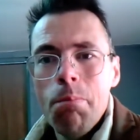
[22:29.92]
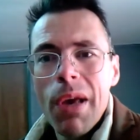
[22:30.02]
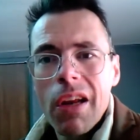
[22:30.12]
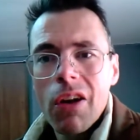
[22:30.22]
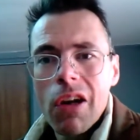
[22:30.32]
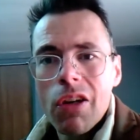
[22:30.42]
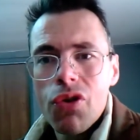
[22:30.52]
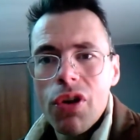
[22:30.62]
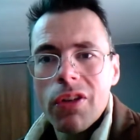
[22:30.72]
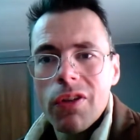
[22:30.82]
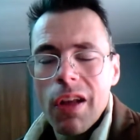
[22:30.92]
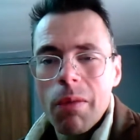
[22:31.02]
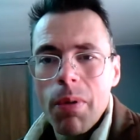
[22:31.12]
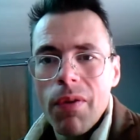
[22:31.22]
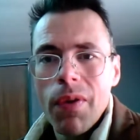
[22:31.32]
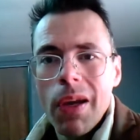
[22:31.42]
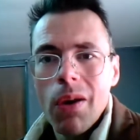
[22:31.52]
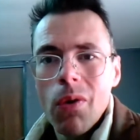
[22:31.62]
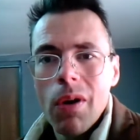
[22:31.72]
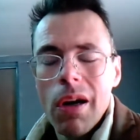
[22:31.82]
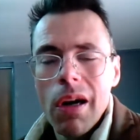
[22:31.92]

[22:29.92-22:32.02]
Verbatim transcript: bigger countries that prevail